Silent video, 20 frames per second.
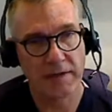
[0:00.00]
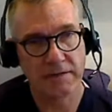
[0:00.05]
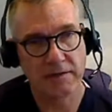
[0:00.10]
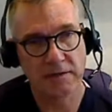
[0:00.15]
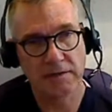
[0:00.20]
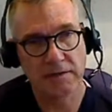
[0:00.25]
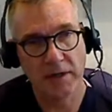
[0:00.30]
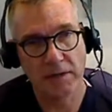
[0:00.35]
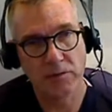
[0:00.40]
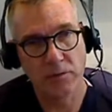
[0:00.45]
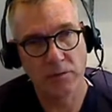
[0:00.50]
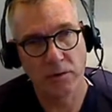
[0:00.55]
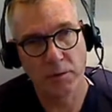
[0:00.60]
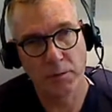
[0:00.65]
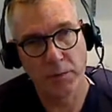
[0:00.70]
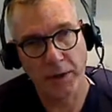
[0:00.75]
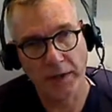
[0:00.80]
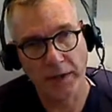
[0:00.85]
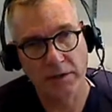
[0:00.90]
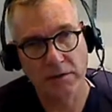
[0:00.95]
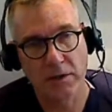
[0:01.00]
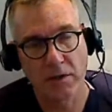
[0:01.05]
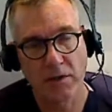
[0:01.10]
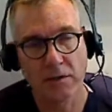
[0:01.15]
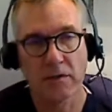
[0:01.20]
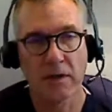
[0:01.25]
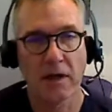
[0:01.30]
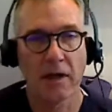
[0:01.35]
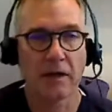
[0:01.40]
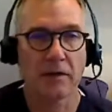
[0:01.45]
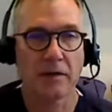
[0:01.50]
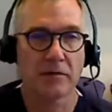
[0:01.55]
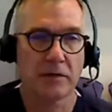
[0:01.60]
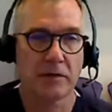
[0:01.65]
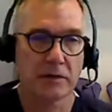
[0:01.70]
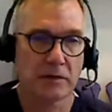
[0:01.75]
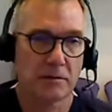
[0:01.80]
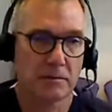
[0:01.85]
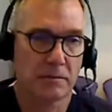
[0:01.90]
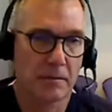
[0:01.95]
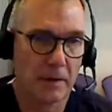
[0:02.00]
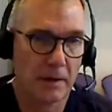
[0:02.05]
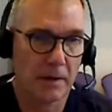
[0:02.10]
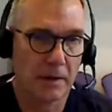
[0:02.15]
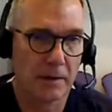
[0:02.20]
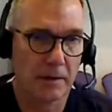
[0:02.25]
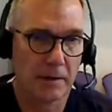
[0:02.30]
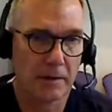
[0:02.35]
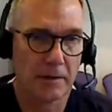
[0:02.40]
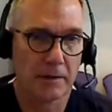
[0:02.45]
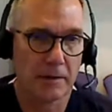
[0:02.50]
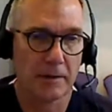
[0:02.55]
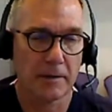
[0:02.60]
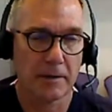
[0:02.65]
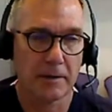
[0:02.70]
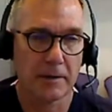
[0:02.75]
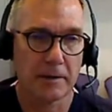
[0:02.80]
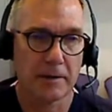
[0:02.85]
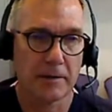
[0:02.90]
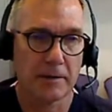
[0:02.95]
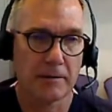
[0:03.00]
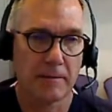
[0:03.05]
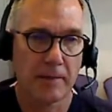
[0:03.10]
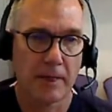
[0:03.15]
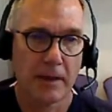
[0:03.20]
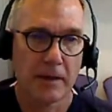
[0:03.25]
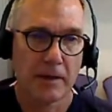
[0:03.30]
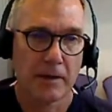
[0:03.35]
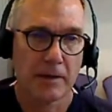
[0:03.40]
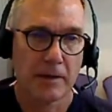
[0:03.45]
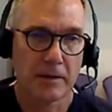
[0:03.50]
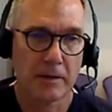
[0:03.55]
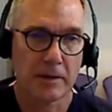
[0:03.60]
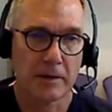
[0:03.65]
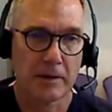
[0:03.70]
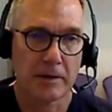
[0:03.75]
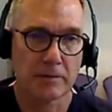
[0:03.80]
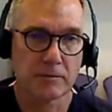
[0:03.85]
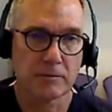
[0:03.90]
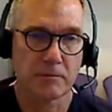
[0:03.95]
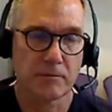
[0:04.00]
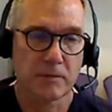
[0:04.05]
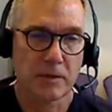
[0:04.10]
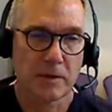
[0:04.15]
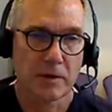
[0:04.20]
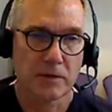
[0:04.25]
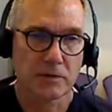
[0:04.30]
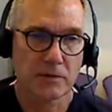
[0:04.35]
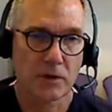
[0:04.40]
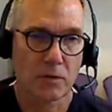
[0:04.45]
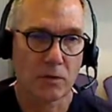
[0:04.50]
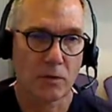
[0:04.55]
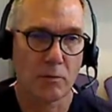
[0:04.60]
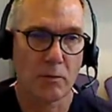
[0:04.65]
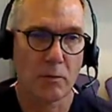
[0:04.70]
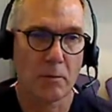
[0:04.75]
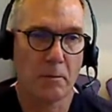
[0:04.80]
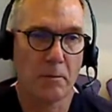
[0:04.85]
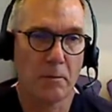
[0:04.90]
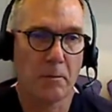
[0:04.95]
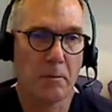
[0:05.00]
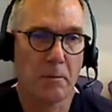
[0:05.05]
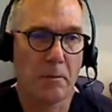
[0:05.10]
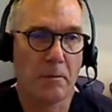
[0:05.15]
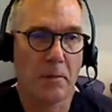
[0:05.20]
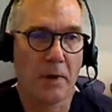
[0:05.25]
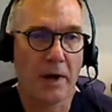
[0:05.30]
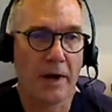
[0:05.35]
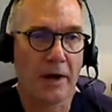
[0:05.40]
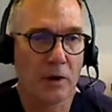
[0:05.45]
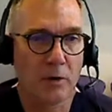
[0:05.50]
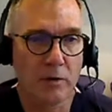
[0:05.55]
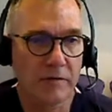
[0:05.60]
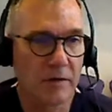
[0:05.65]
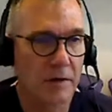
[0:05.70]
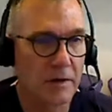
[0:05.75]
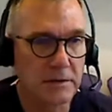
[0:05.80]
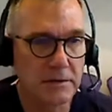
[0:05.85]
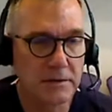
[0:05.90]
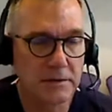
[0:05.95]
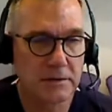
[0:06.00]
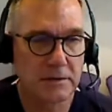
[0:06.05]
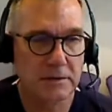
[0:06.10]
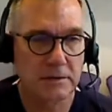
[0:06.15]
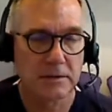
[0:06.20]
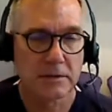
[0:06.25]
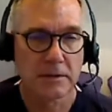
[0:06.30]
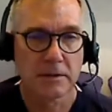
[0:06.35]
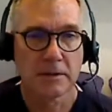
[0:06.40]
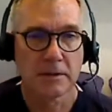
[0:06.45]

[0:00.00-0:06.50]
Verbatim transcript: acetate or copaxone, and the uh, uh, uh, so-called bioequivalence.